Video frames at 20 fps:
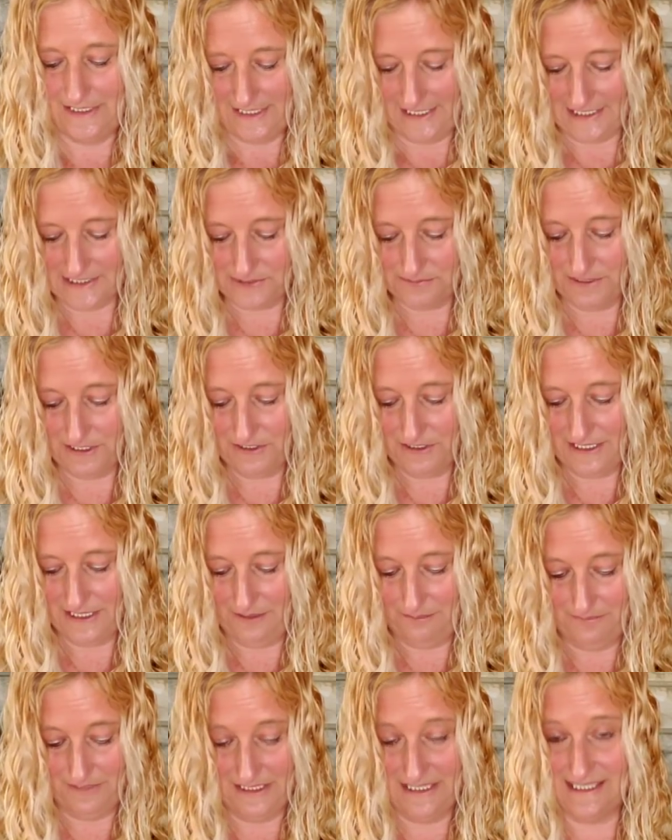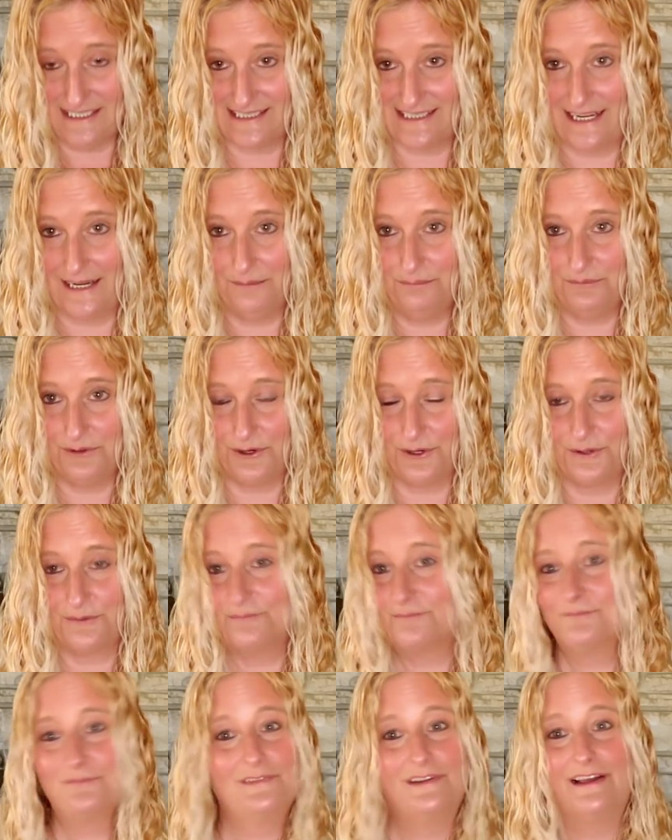it's really a mini sampler.
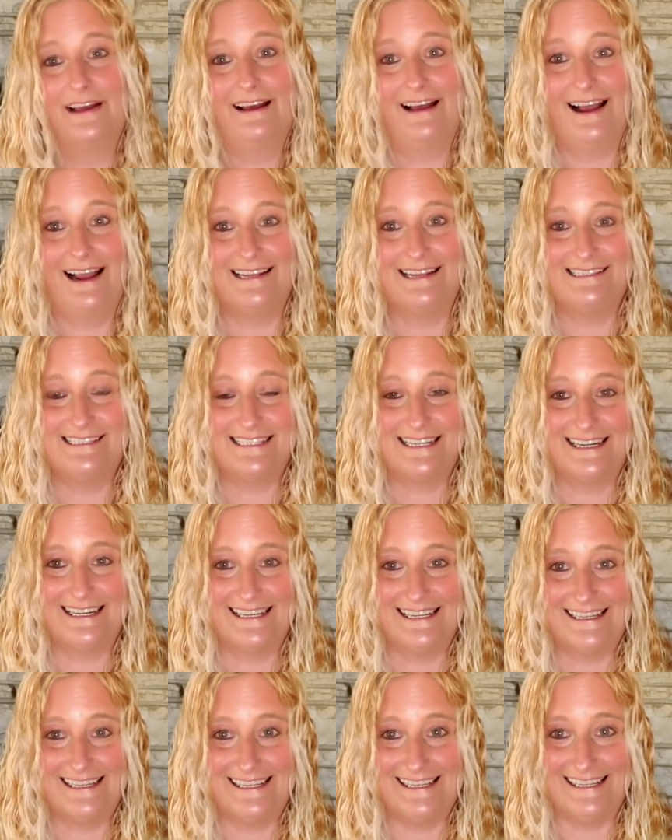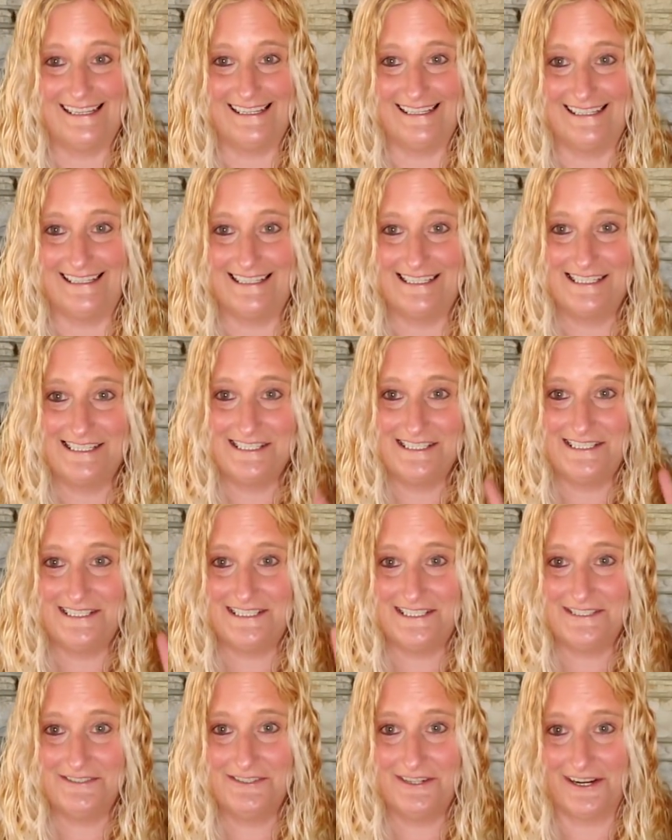I did it in
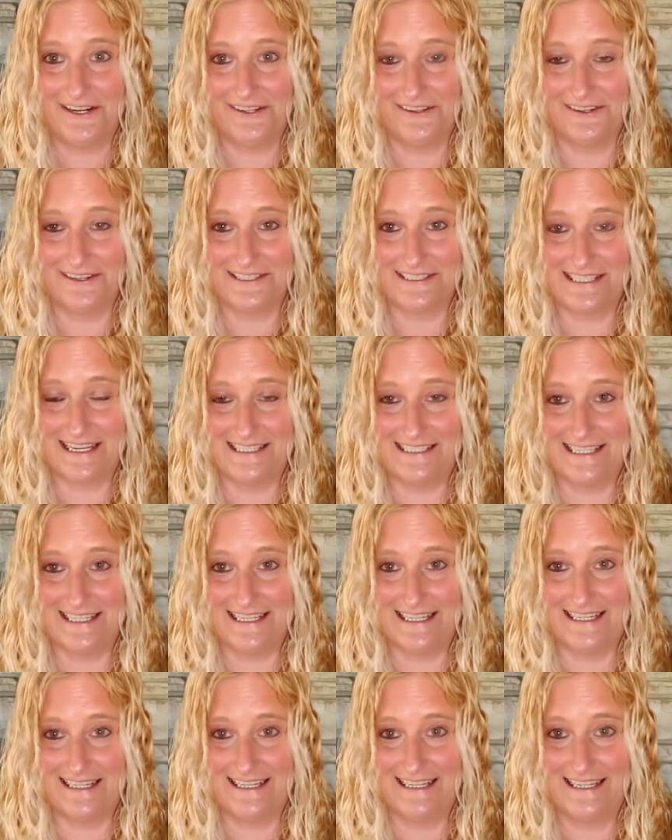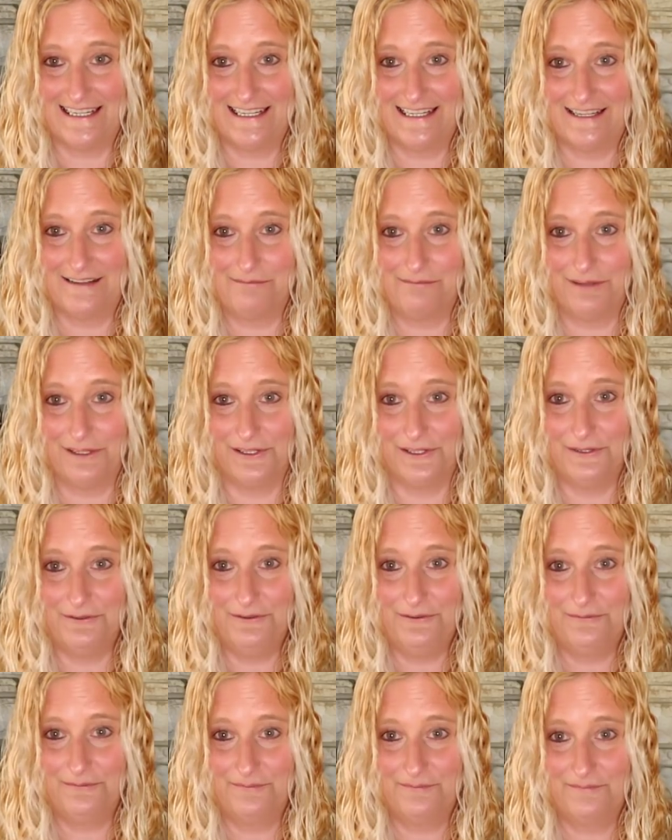2 colors. I did blue
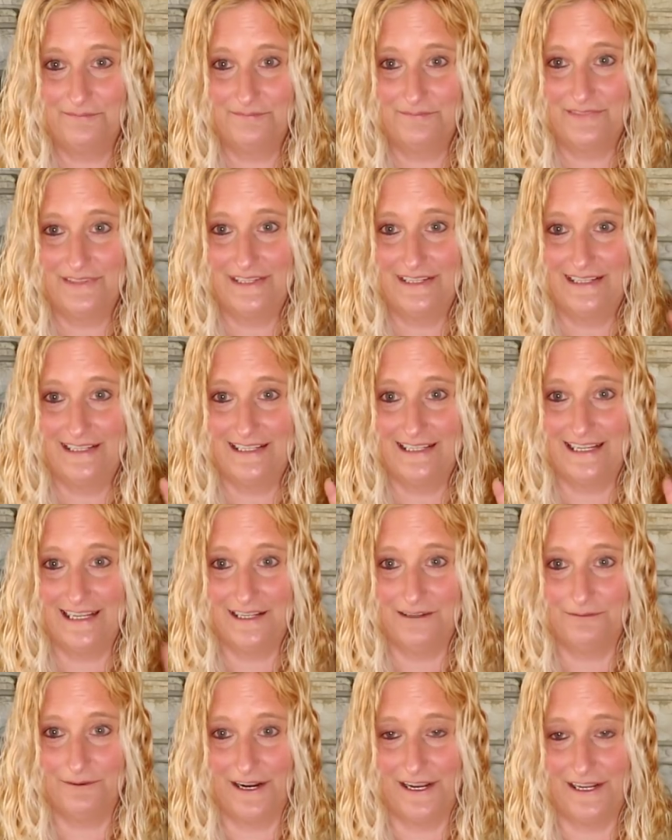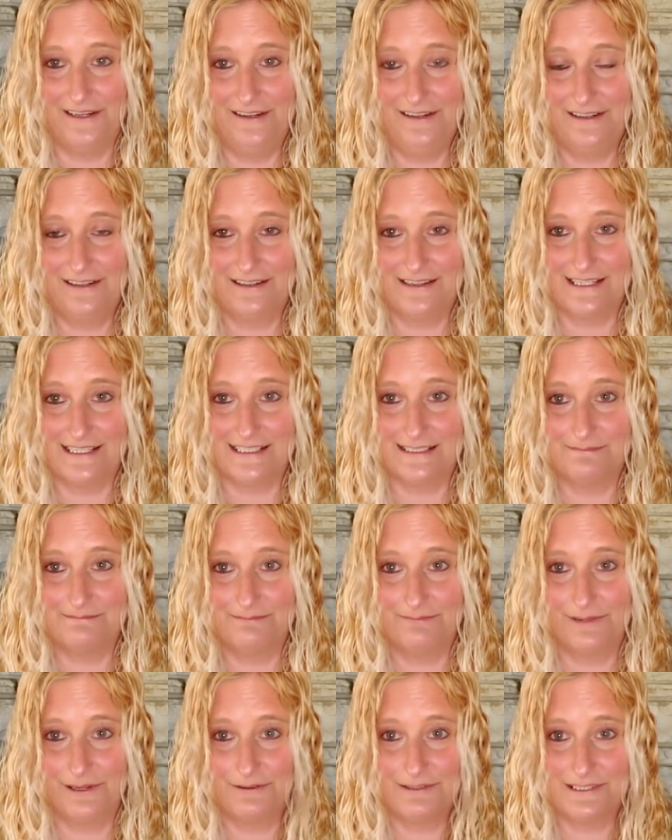and red, because
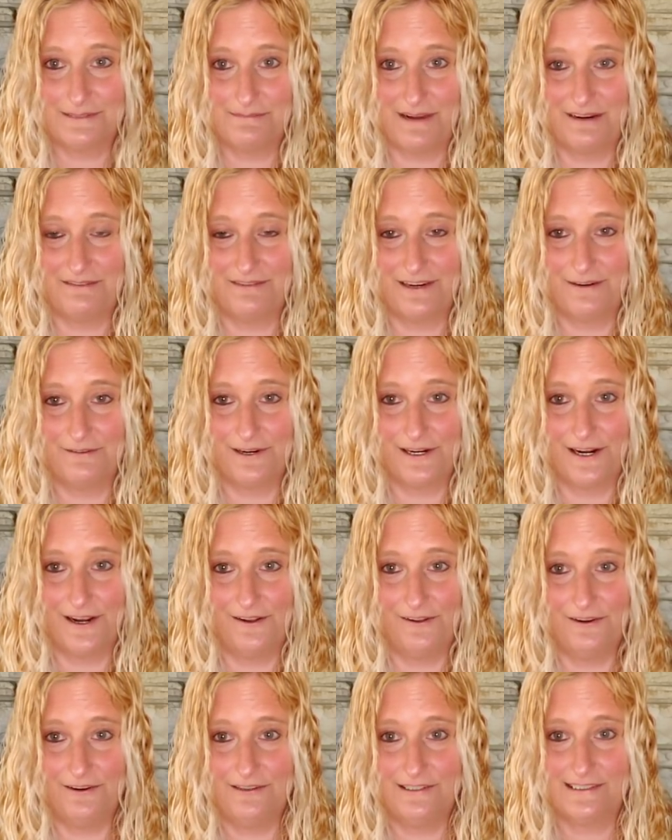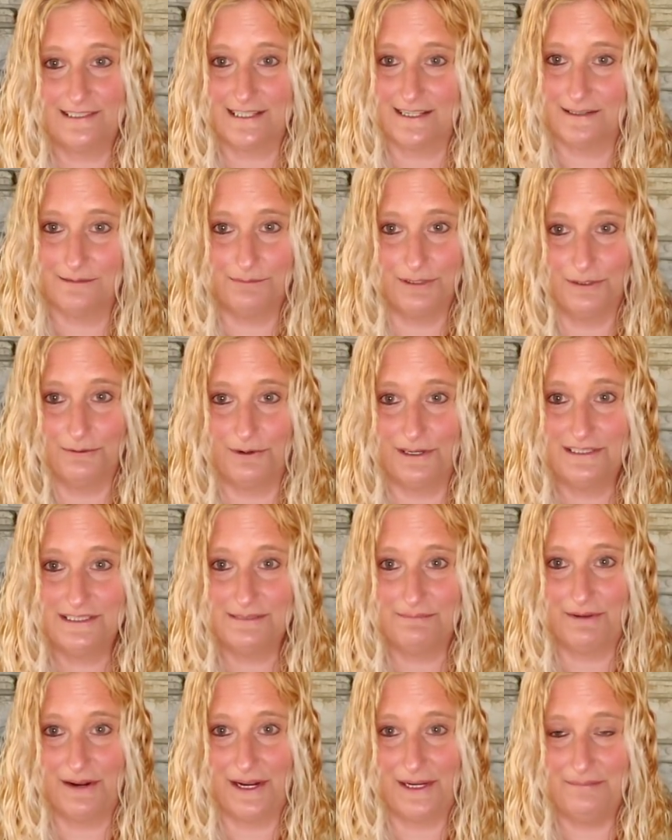blue is my favorite color, so the blue
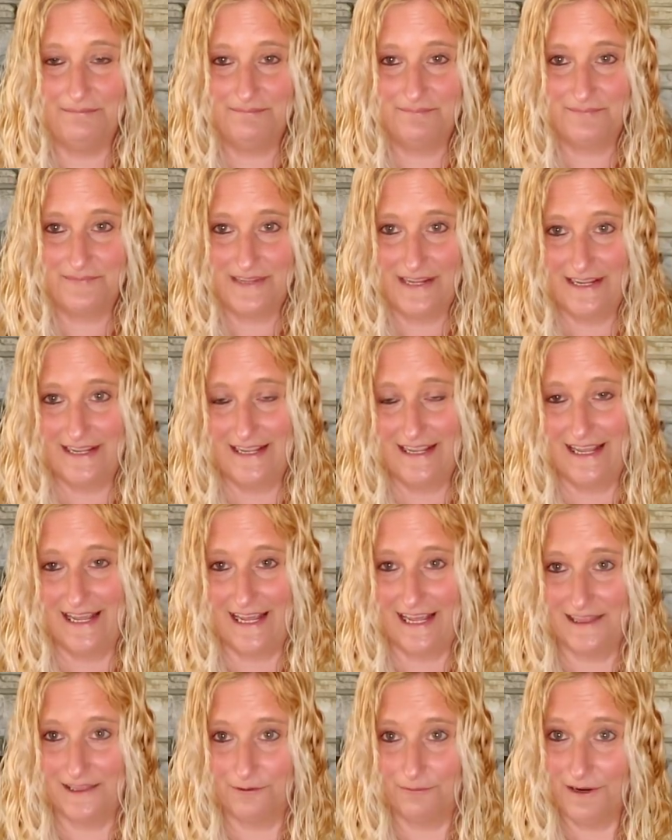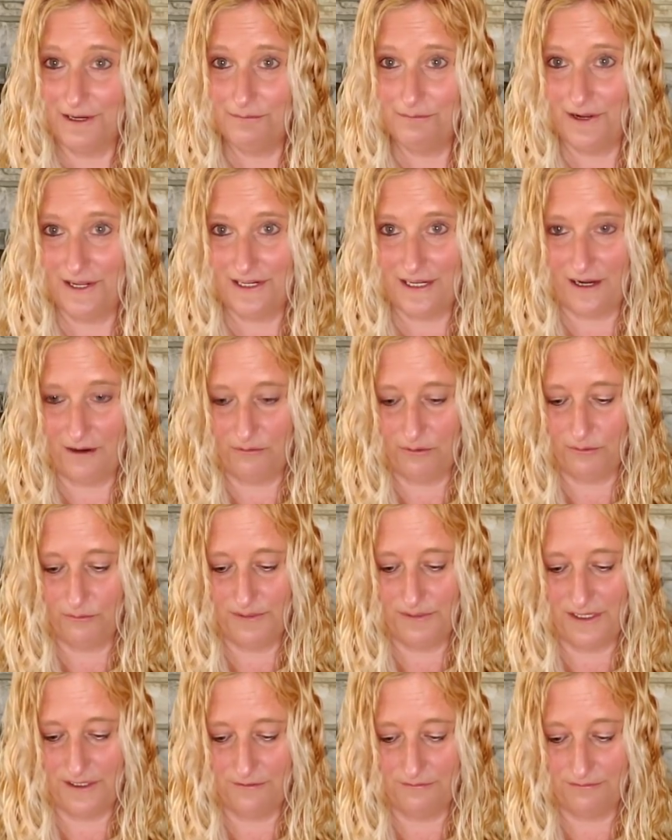one's mine. And the red one, I will
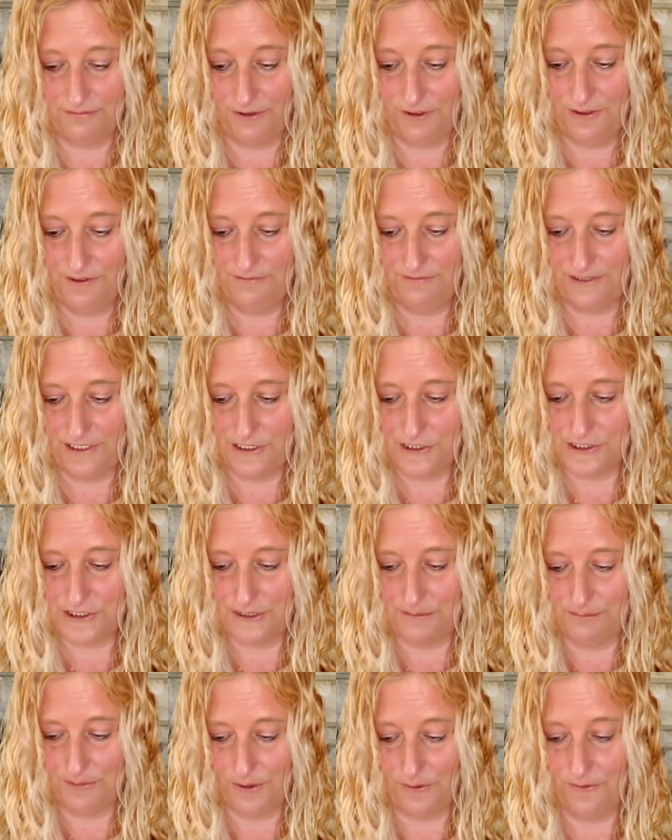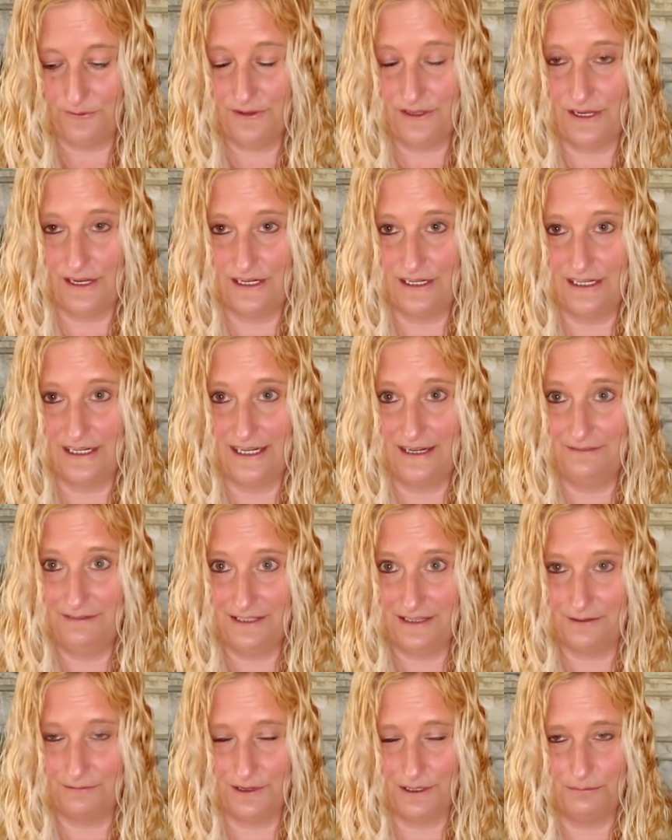be fully finishing both and
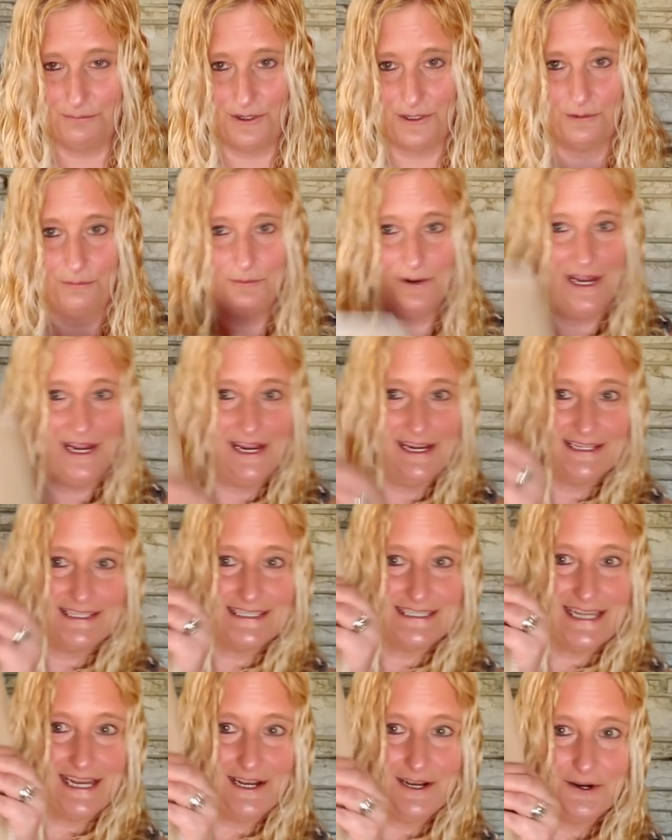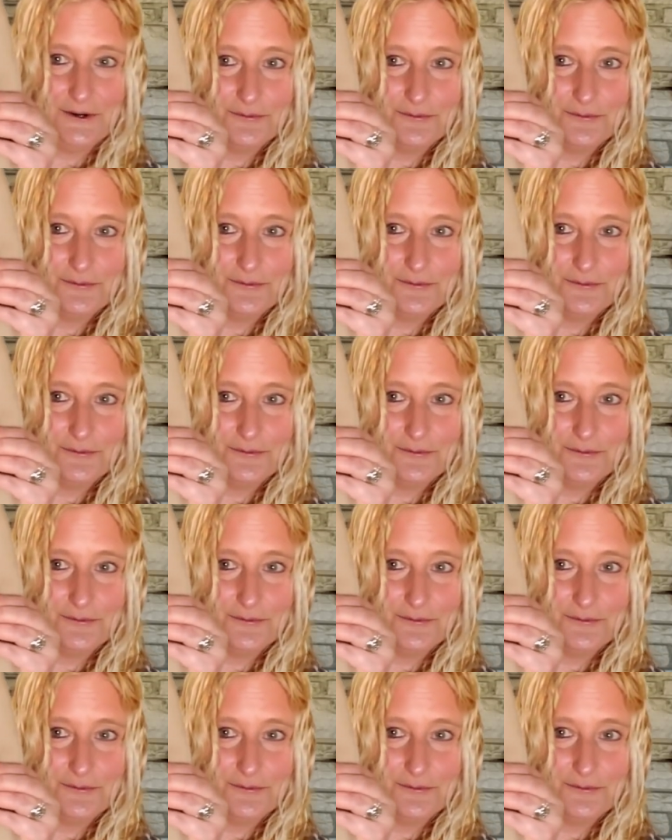giving the red one away, so